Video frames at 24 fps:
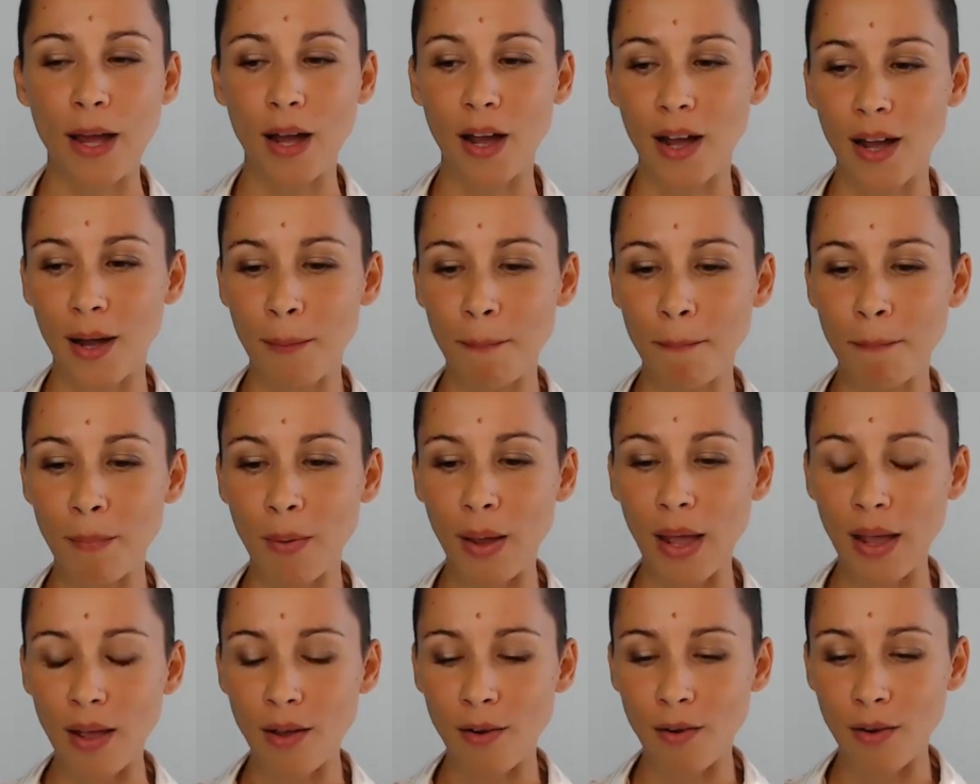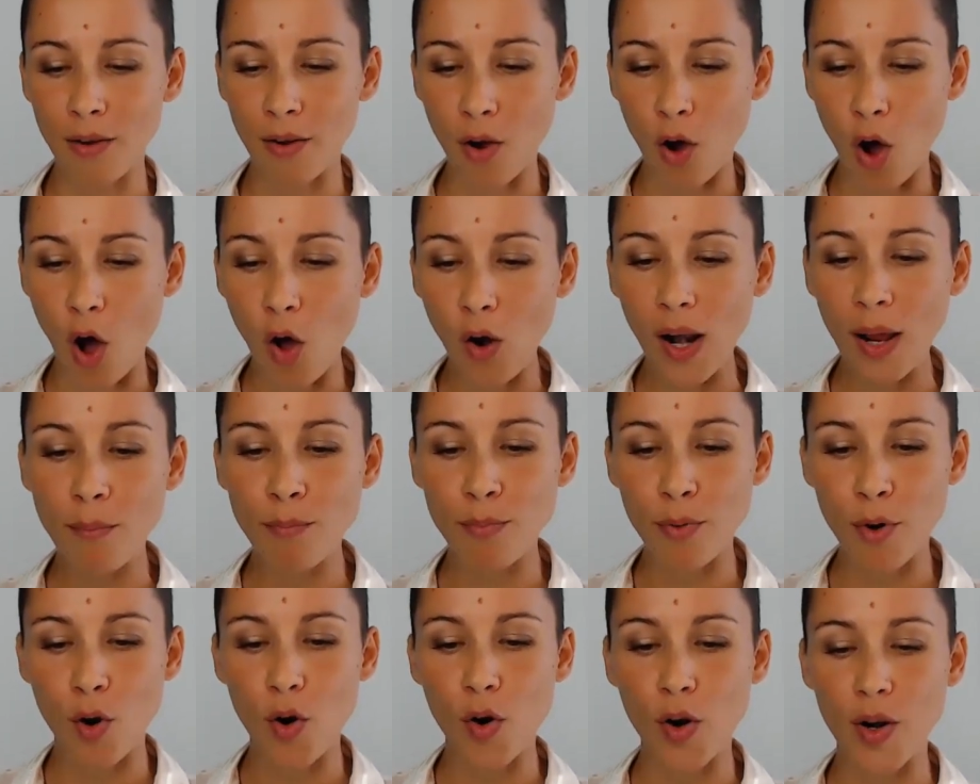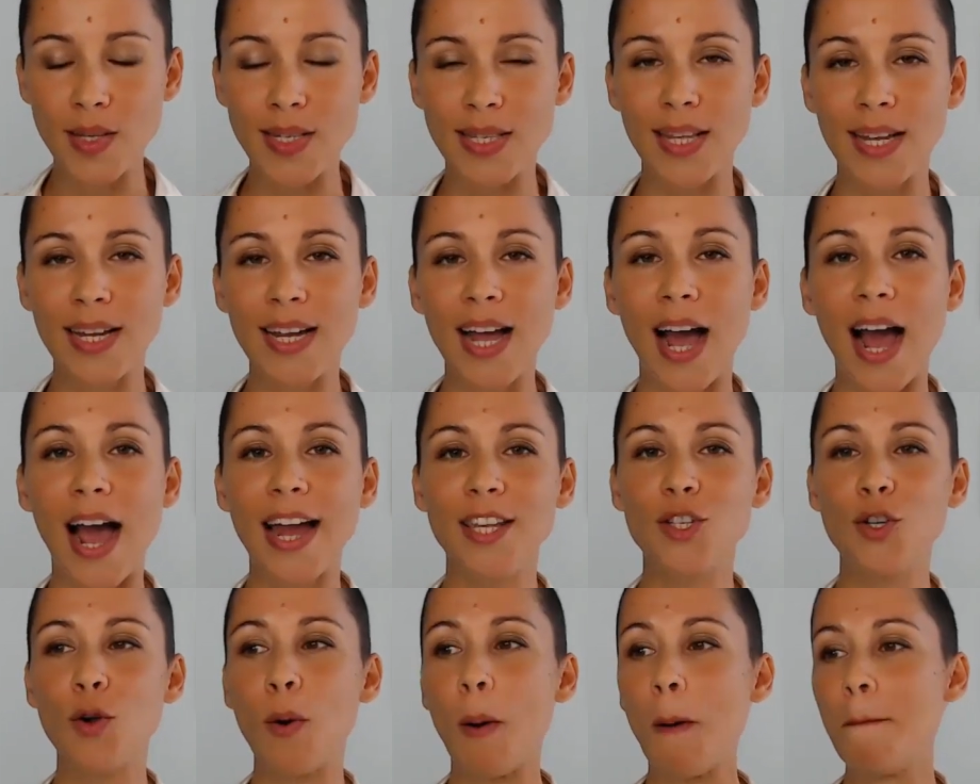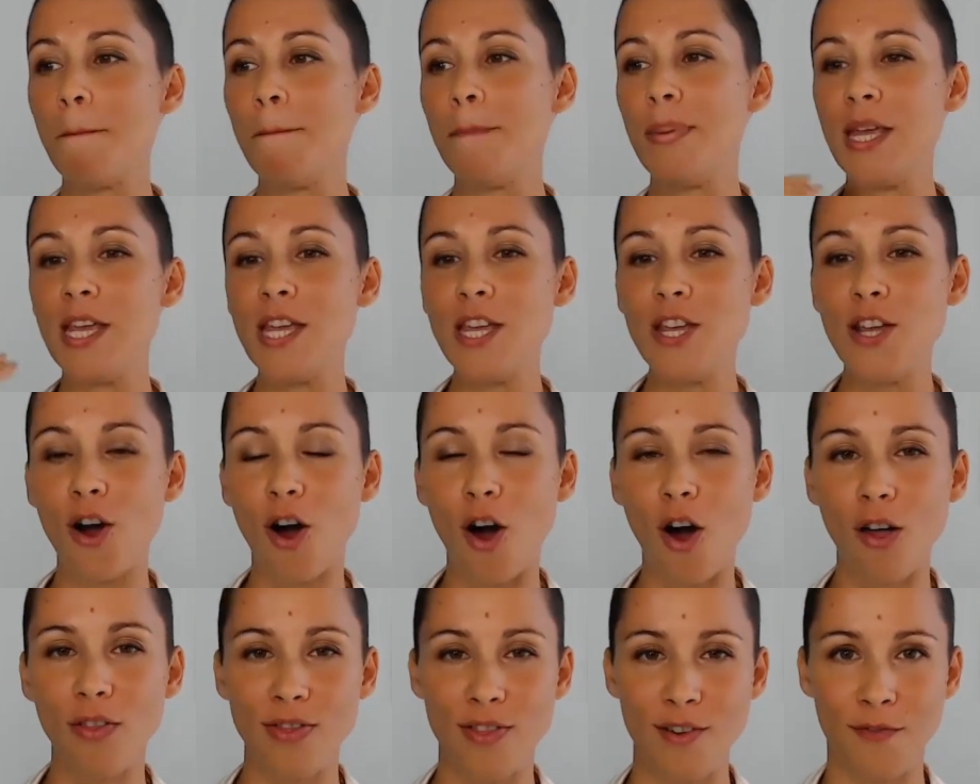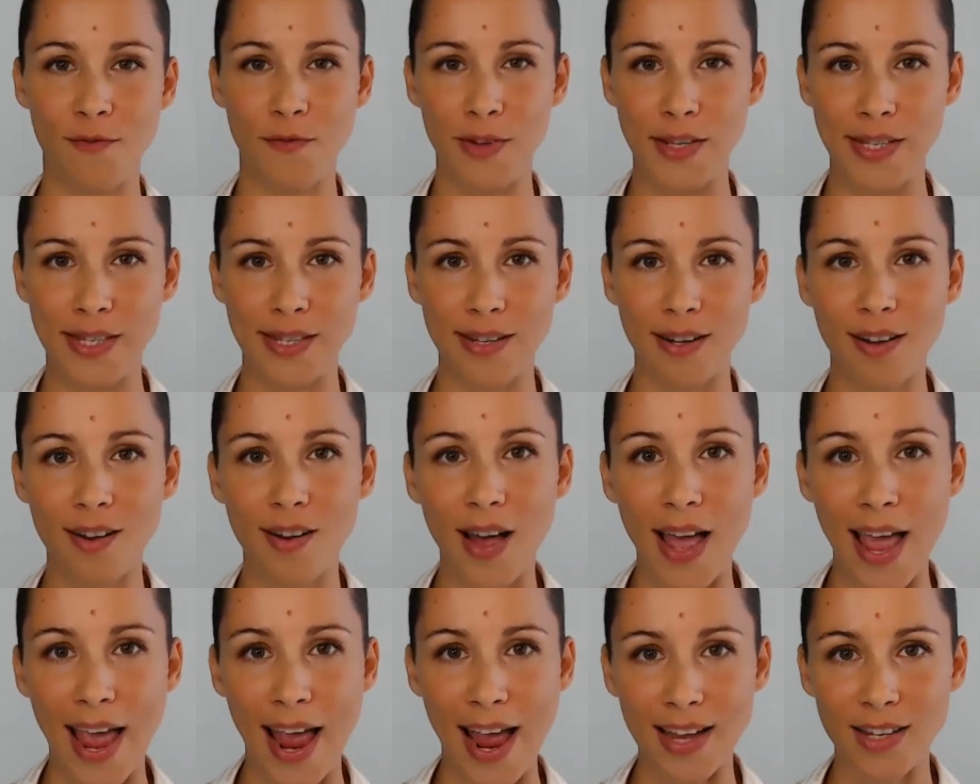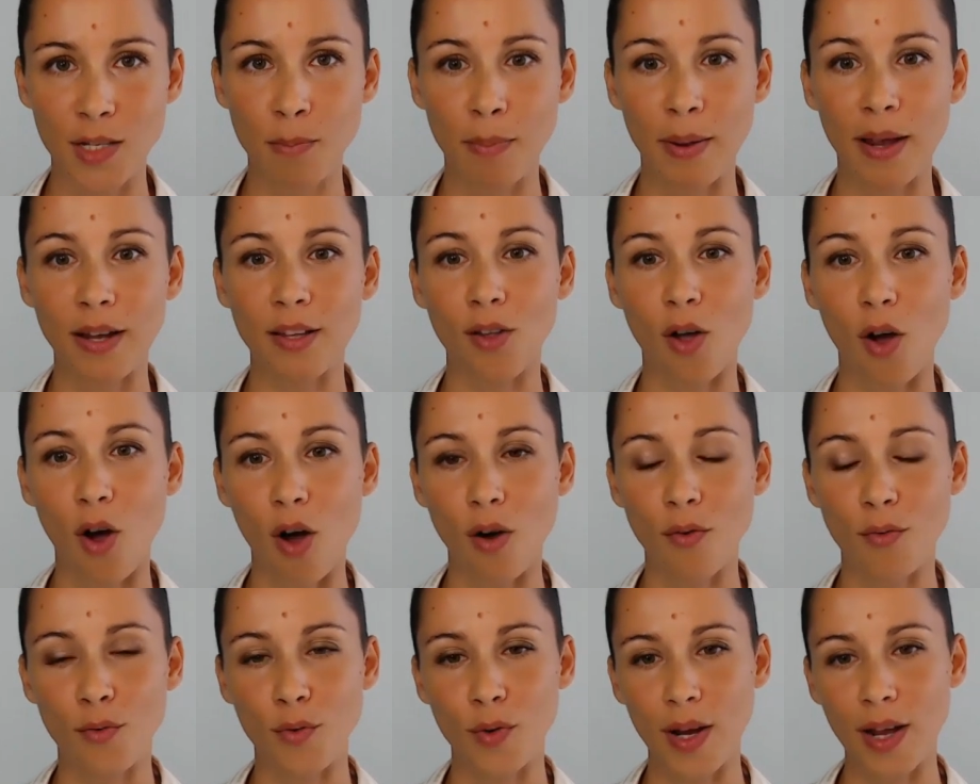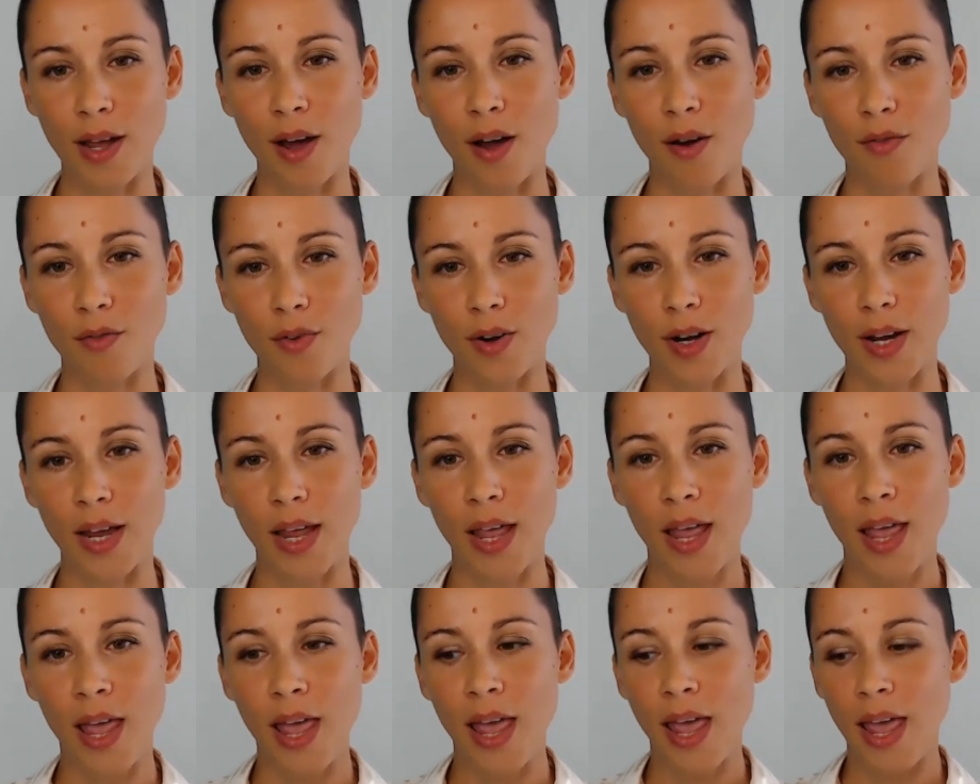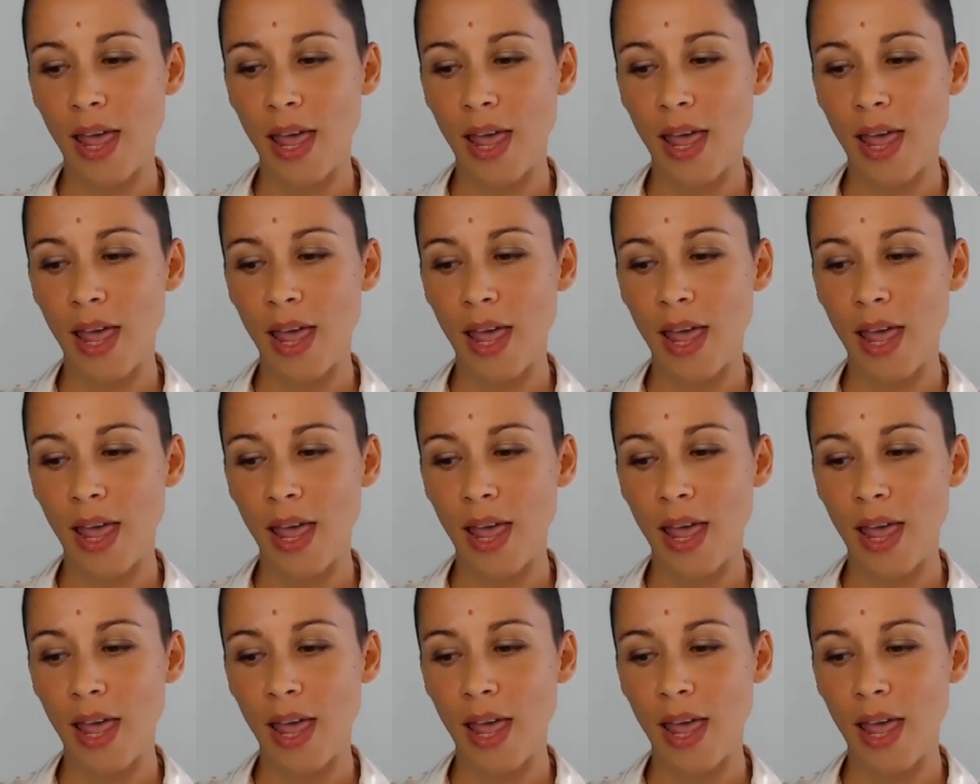online programs that guide you beyond the physical aspect of recovery.